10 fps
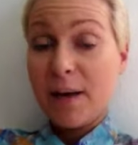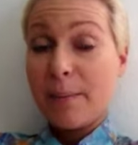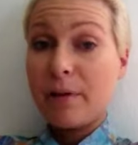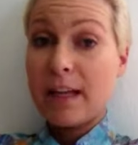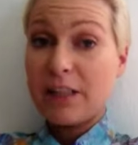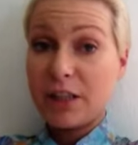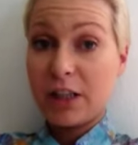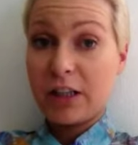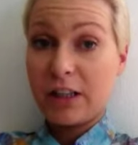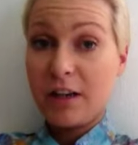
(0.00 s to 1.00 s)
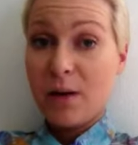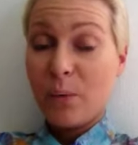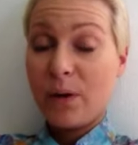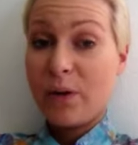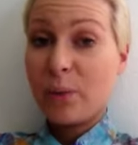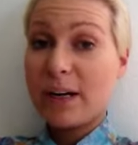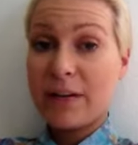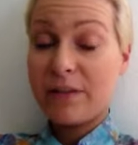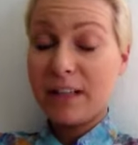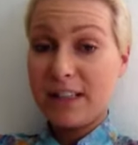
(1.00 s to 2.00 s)
pleasure with
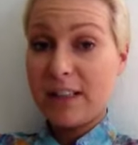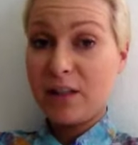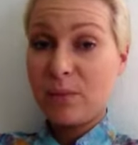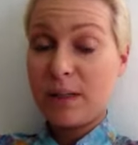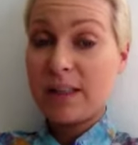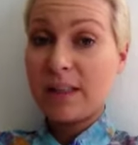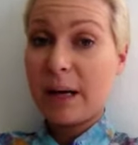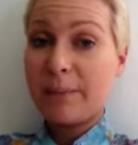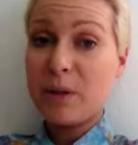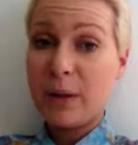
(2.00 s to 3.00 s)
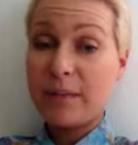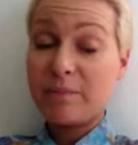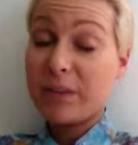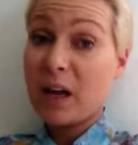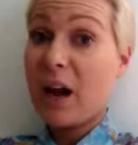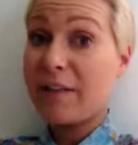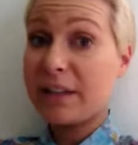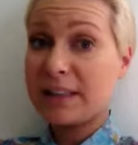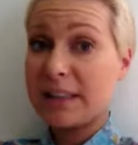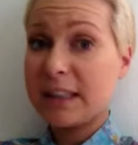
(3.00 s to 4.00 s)
whatever it is that you want to stop doing,
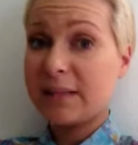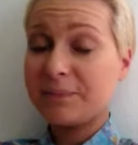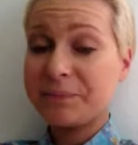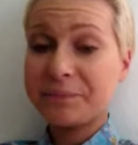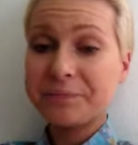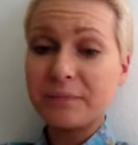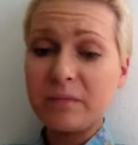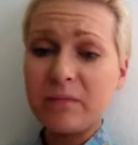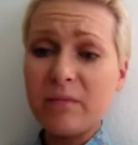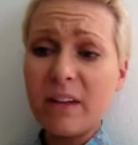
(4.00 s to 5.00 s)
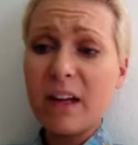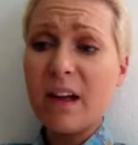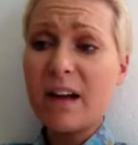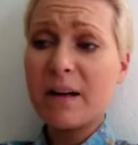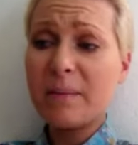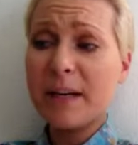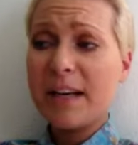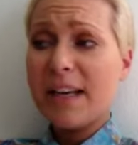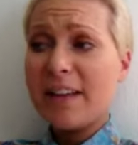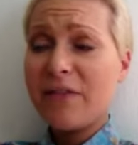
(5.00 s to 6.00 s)
obviously. Then
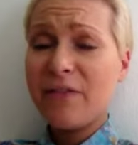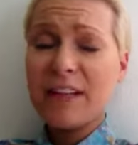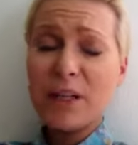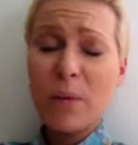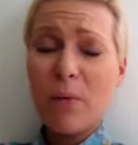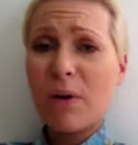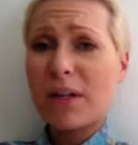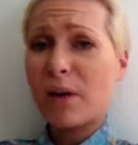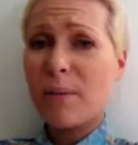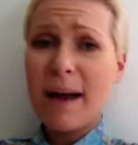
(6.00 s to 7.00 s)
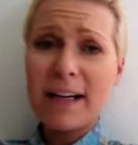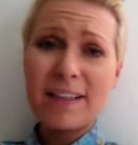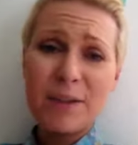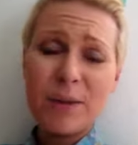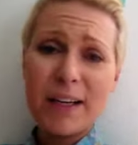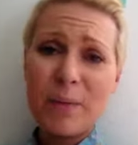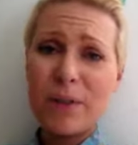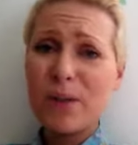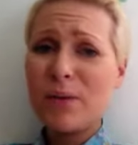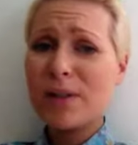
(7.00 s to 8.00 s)
you won't want to go back to it.
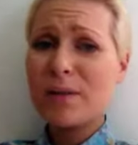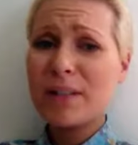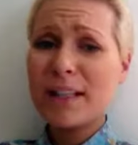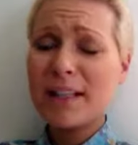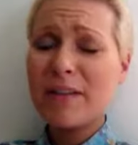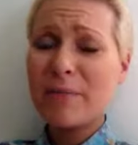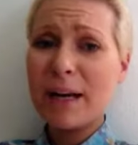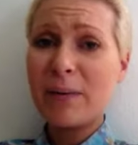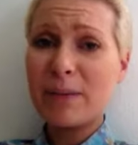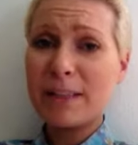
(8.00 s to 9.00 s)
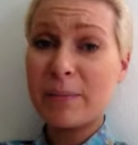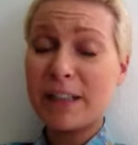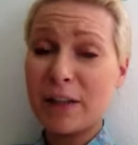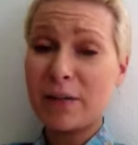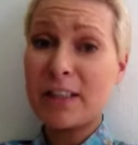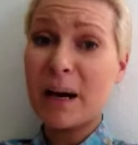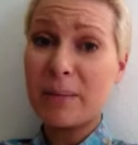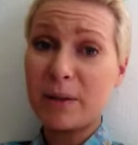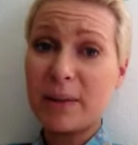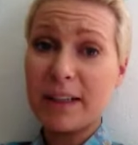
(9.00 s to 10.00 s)
When you associate enough pain with something, you'll
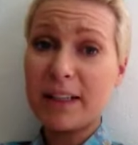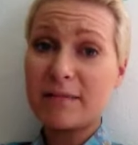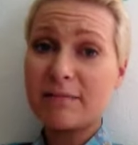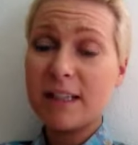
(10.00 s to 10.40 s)
stop doing it.